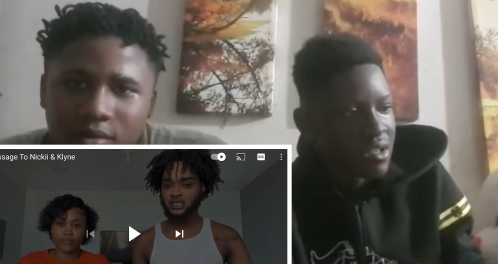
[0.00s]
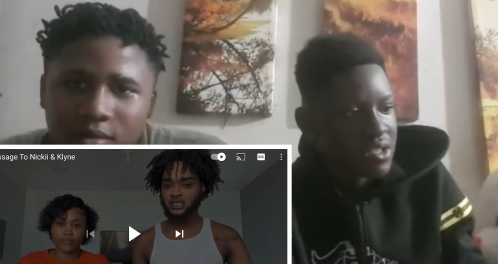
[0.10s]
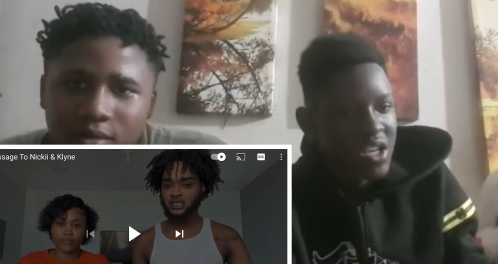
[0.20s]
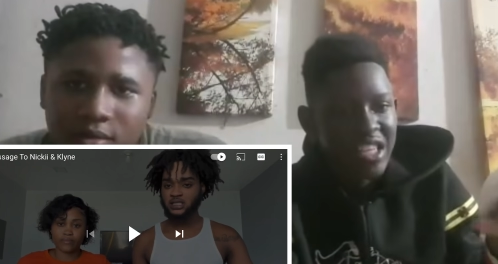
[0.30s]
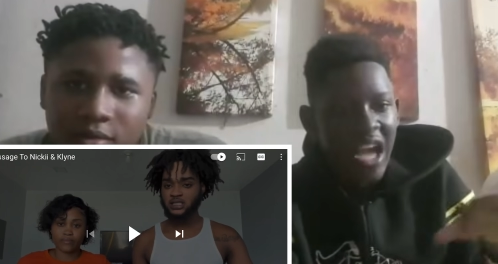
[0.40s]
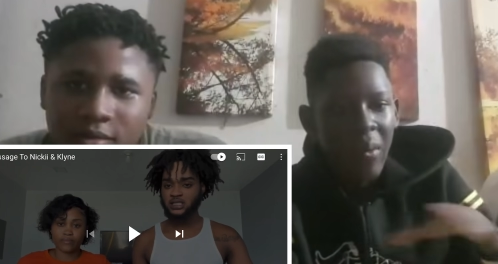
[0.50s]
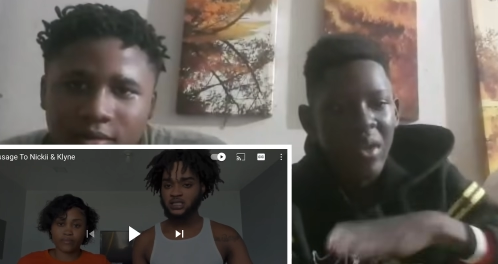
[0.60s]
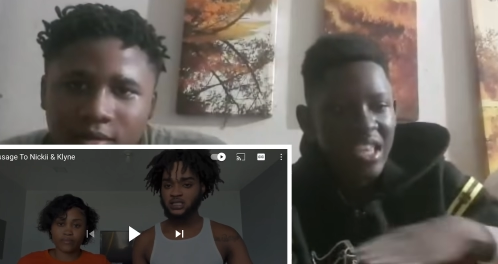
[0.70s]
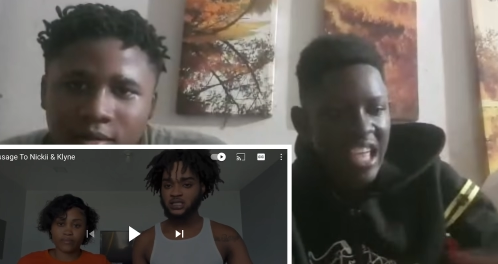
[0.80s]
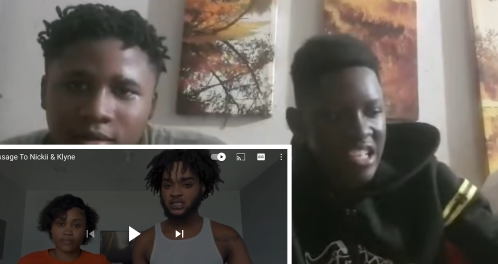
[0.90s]
Speaker 1: So until
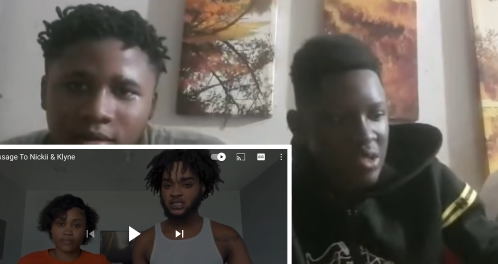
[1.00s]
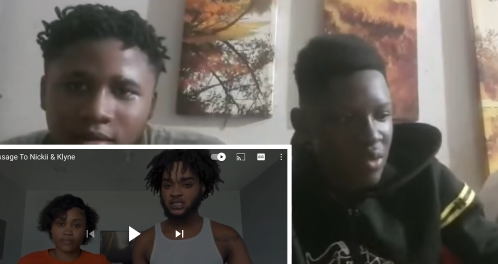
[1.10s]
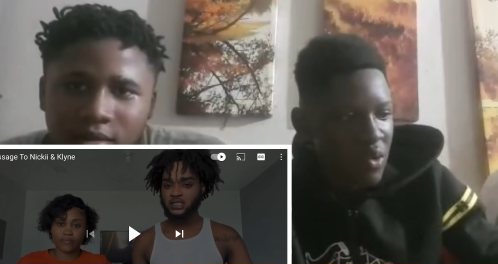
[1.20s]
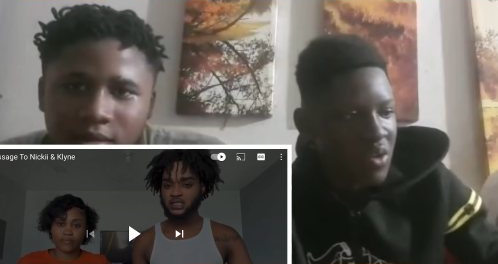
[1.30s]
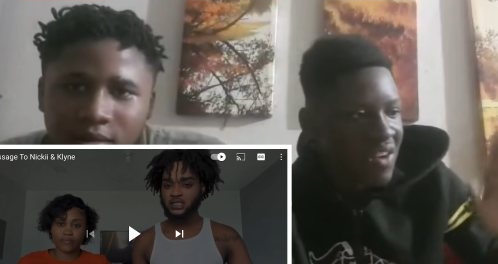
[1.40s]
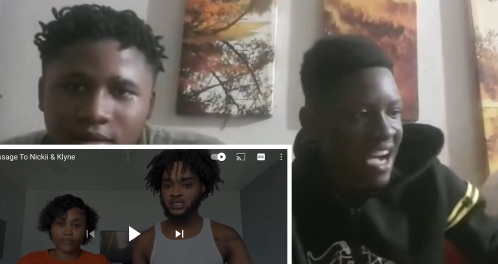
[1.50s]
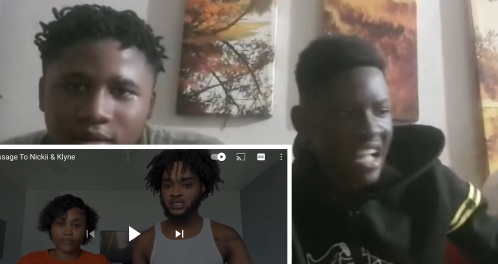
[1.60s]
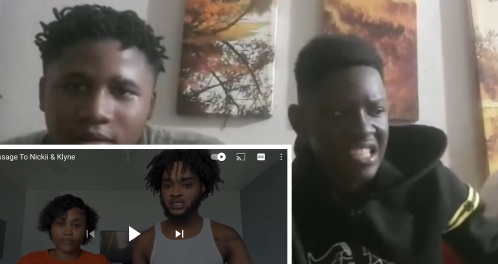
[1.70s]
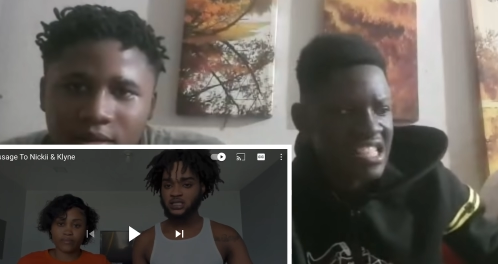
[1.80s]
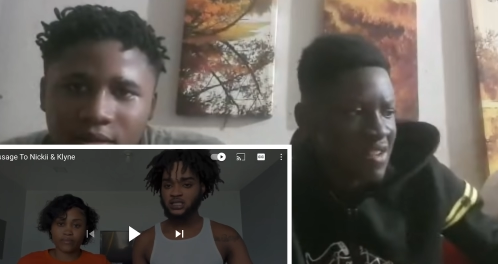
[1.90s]
we take someone only for
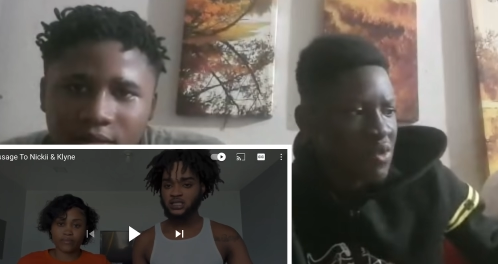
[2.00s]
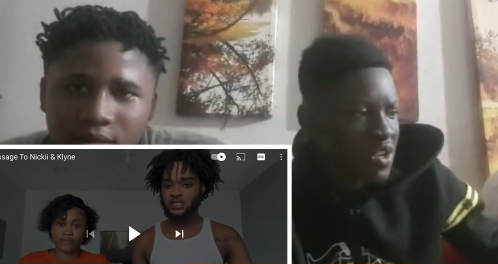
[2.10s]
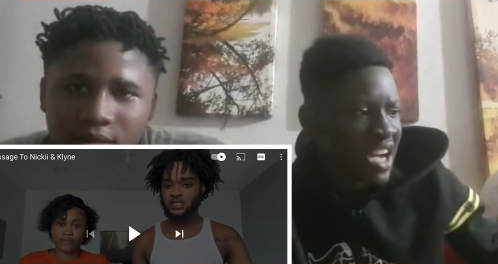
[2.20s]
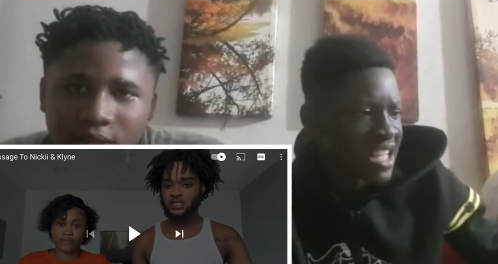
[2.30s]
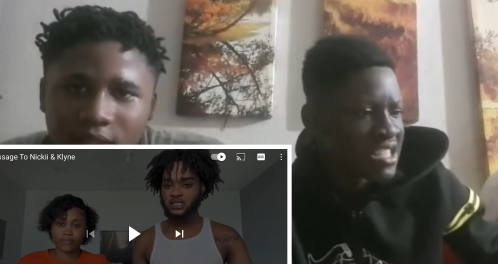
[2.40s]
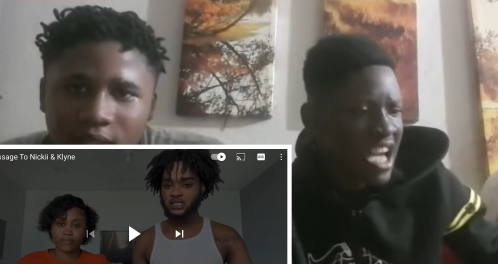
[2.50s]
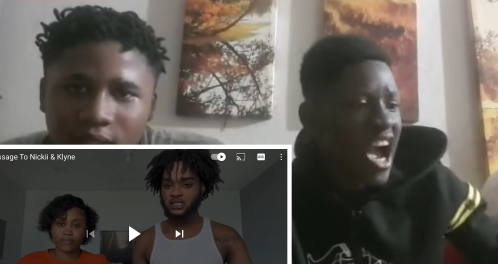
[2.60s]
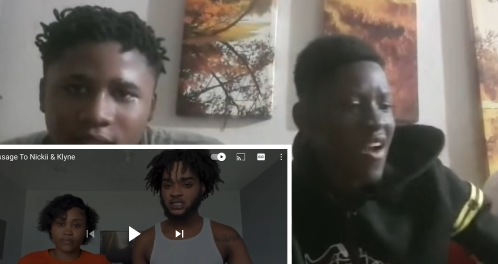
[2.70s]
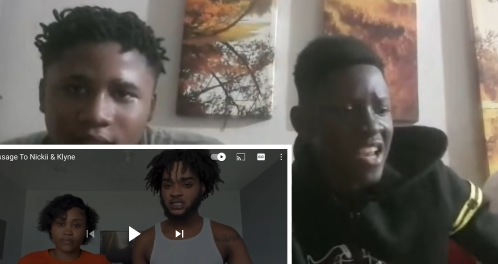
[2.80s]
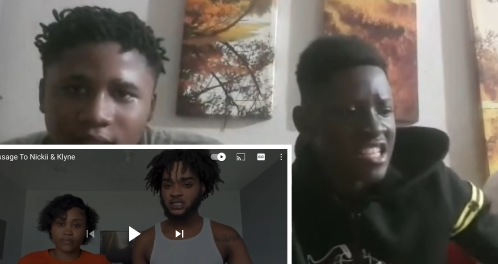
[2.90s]
answers, if you don't answer,
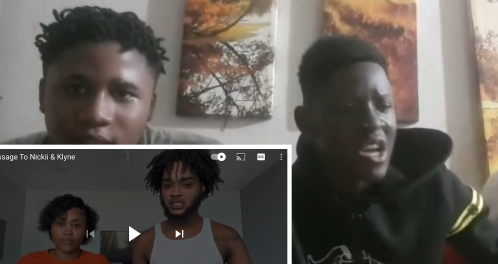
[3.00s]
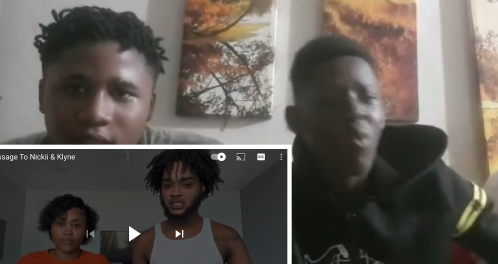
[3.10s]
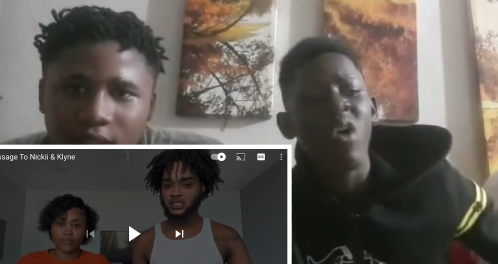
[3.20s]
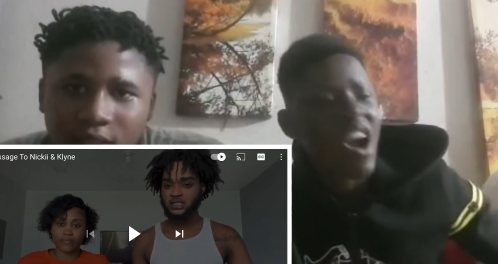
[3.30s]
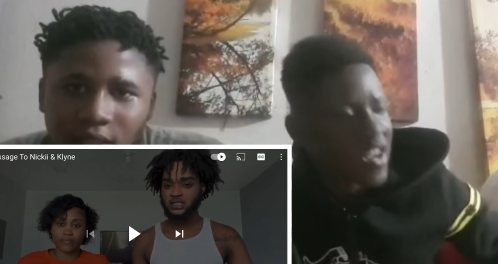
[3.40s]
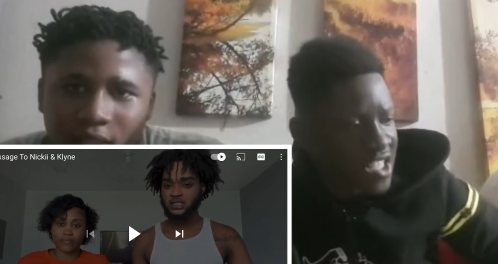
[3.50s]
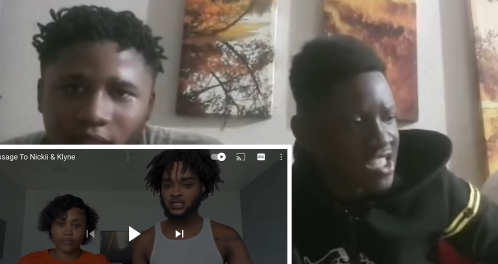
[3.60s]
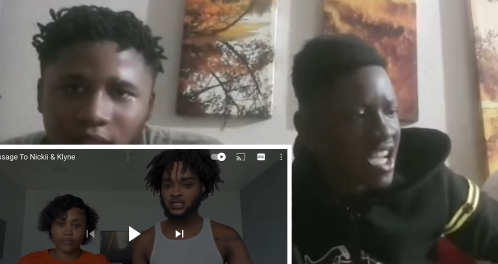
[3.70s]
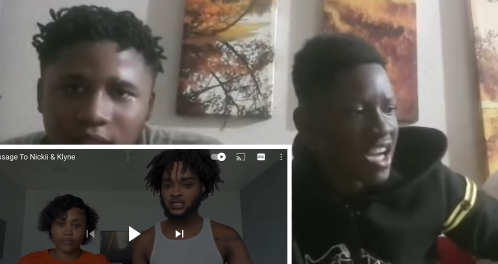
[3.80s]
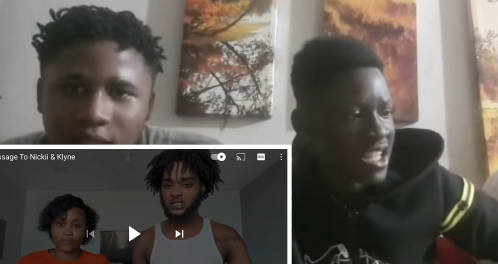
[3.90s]
and it's a war in the
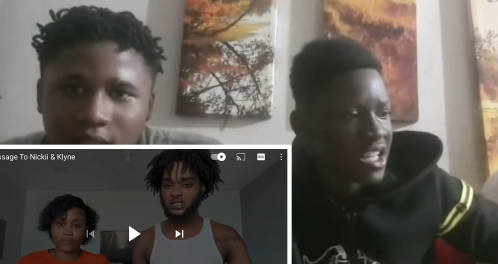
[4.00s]
start